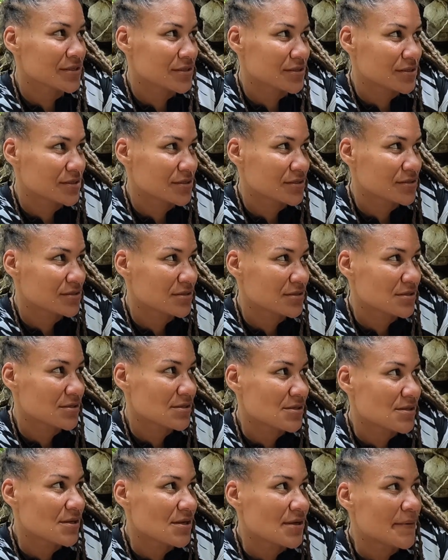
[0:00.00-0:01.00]
Mm mm-hmm.
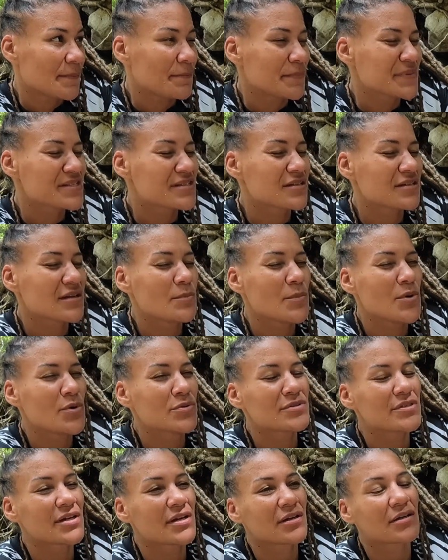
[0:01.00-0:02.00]
-hmm. There's an
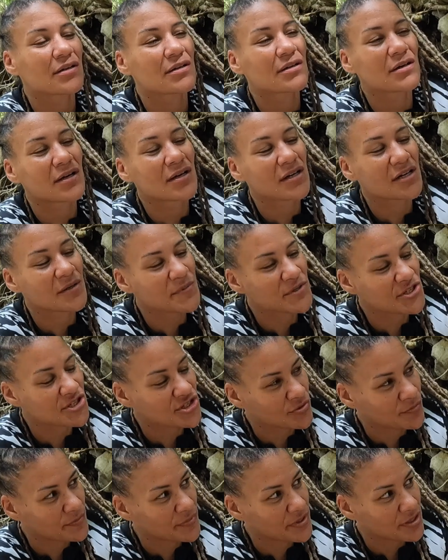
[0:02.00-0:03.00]
amount of
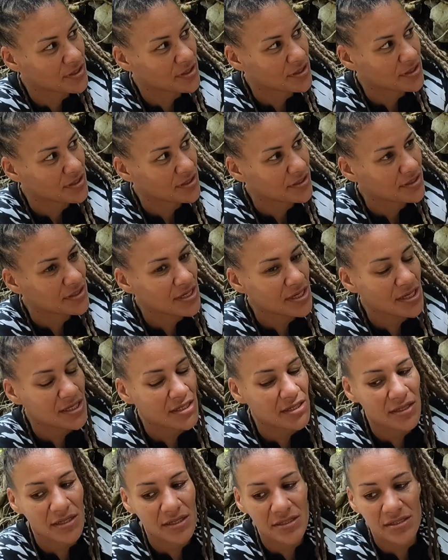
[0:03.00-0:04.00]
garbage up there. Mm.
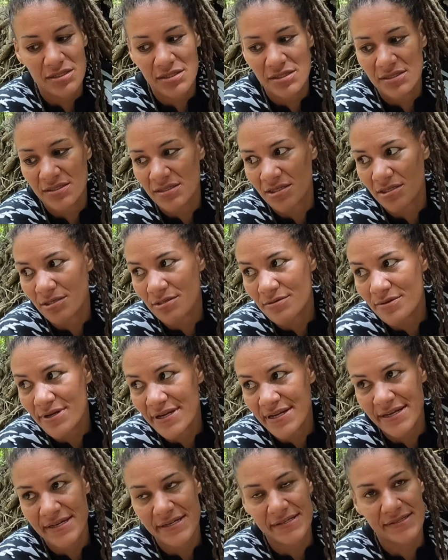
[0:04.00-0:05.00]
It it is
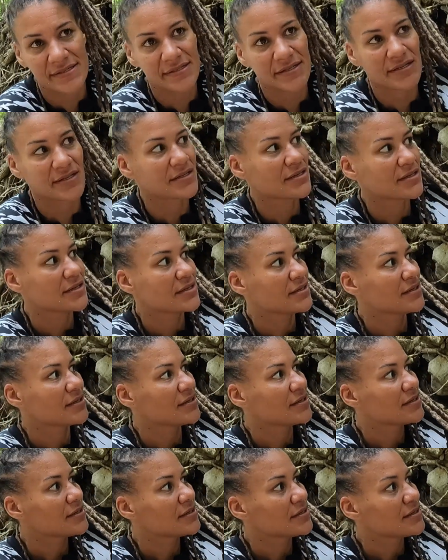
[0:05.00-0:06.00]
crazy. Not simply the
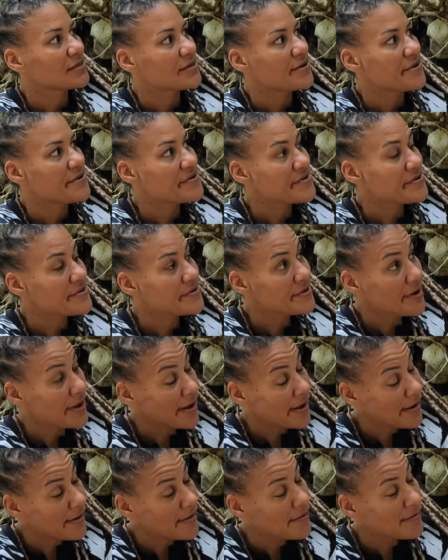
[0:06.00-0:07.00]
Sugarloaf waterfall.
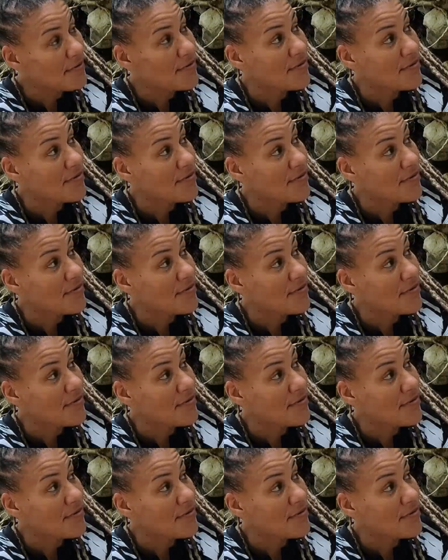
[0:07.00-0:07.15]
Yeah.